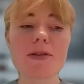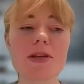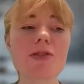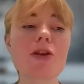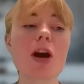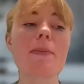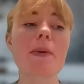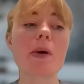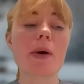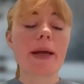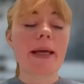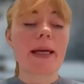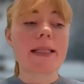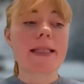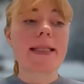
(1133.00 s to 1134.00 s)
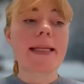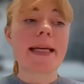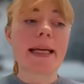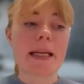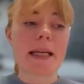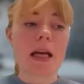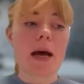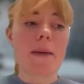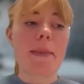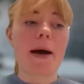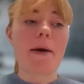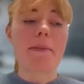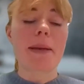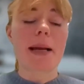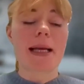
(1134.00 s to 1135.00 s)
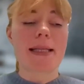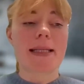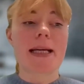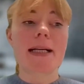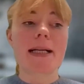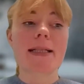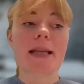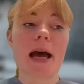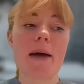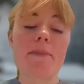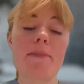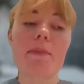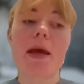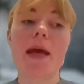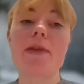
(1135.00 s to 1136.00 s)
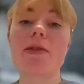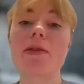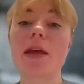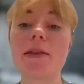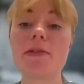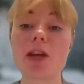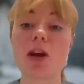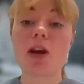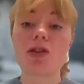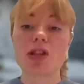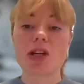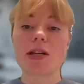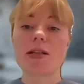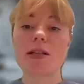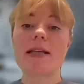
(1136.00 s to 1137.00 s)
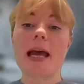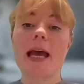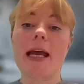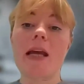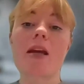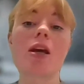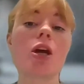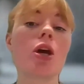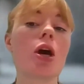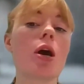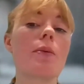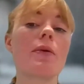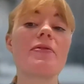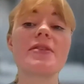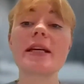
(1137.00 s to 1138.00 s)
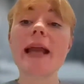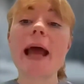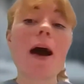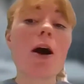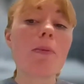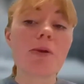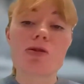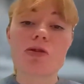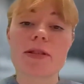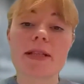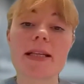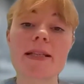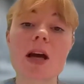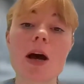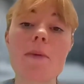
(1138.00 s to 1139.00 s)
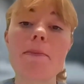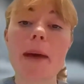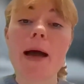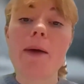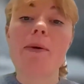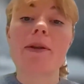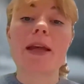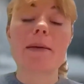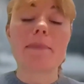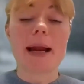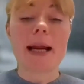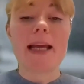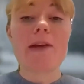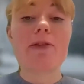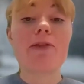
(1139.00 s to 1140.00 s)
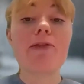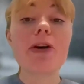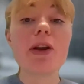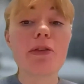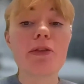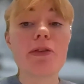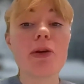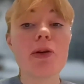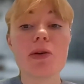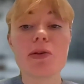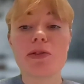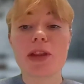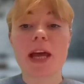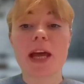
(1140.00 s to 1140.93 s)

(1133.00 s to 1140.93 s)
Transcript: describing what he'd seen about plastics in the ocean, saying, "We've seen albatrosses come back with their belly full of food